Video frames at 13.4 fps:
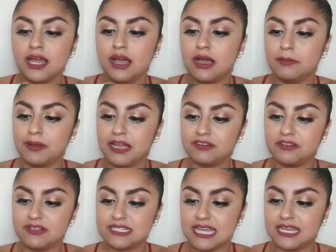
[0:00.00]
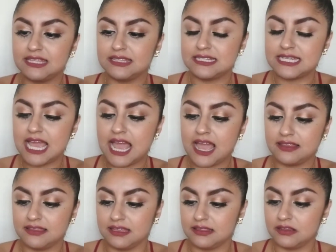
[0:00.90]
I haven't even taken
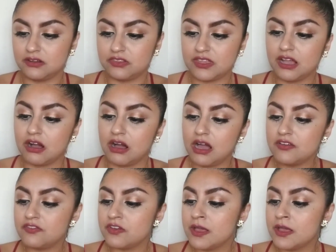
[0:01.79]
the little thing off.